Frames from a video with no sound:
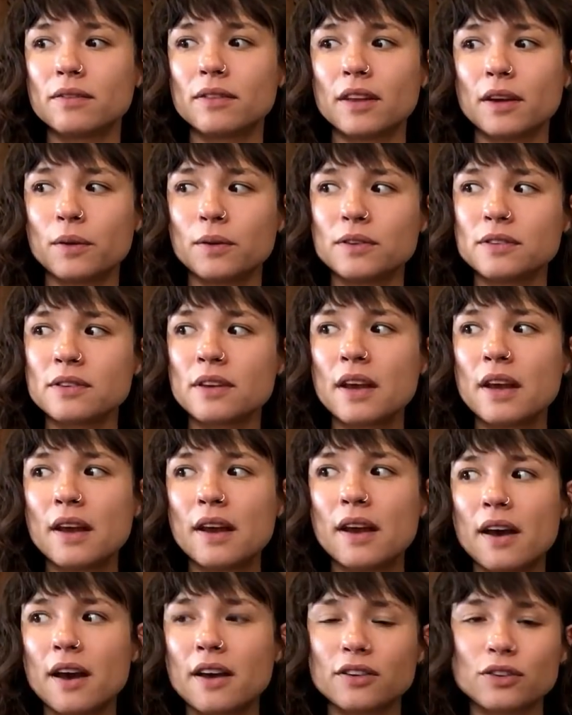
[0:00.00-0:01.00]
There was
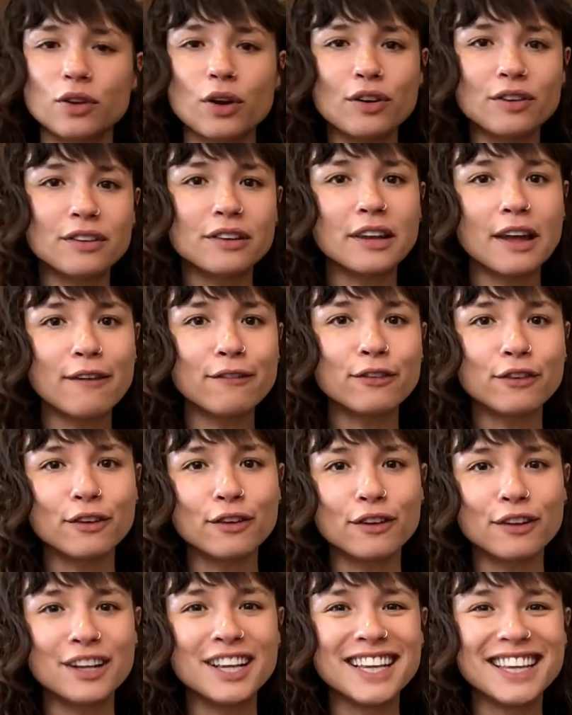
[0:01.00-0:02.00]
a certain
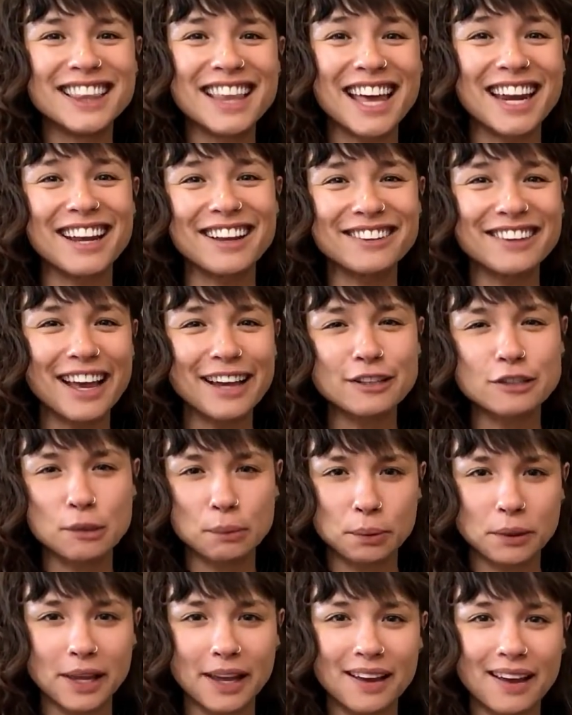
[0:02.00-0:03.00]
level that it liked to
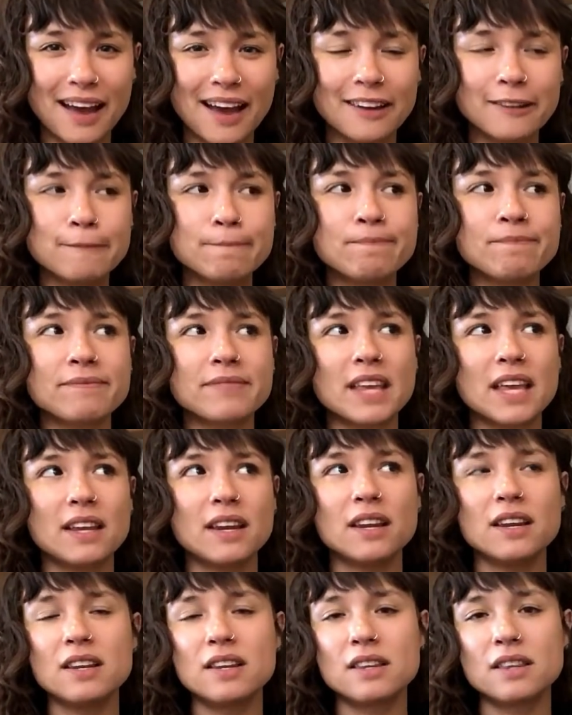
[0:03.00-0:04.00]
play at,
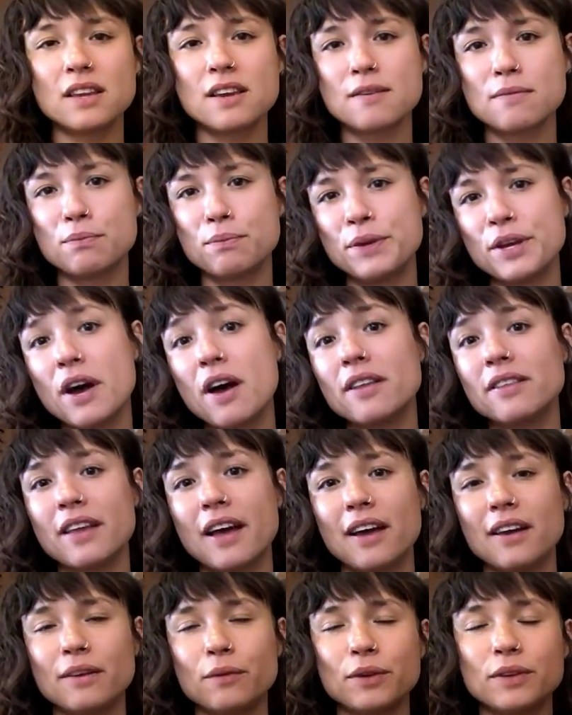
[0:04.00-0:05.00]
and anything beyond
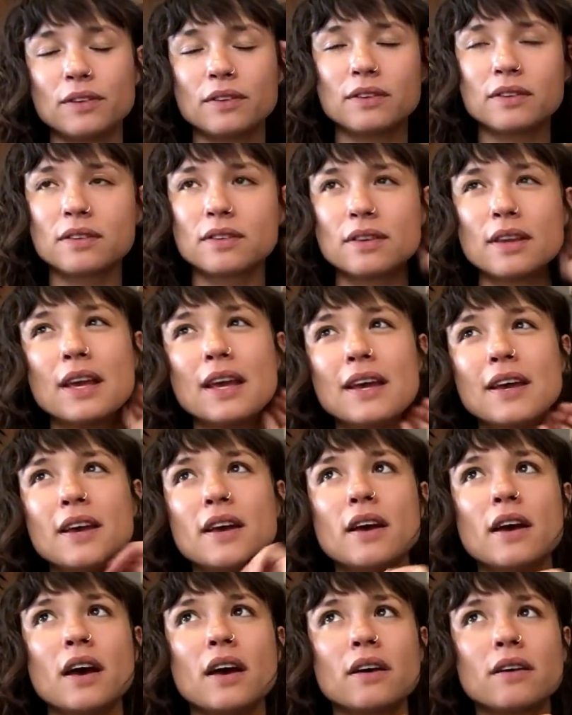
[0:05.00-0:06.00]
that was,
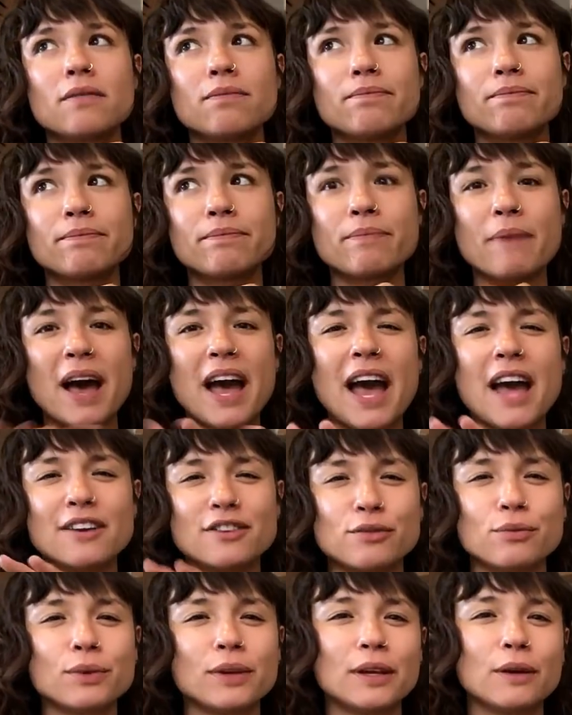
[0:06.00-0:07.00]
I
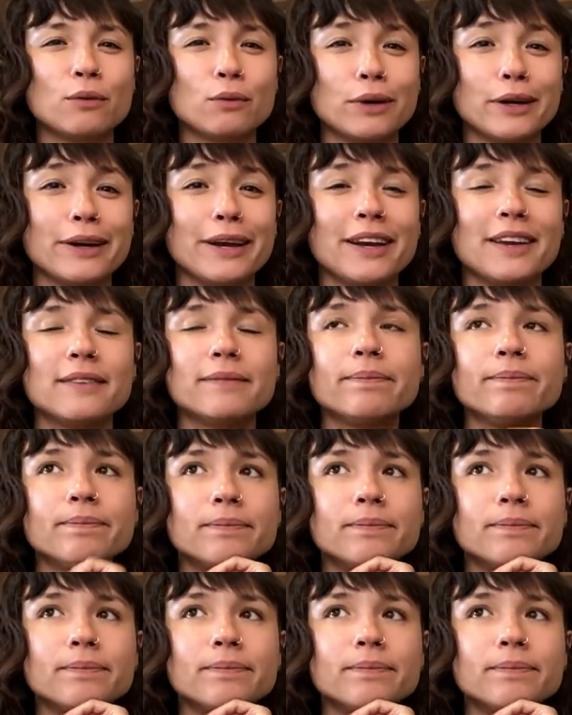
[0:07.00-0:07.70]
had to really work it.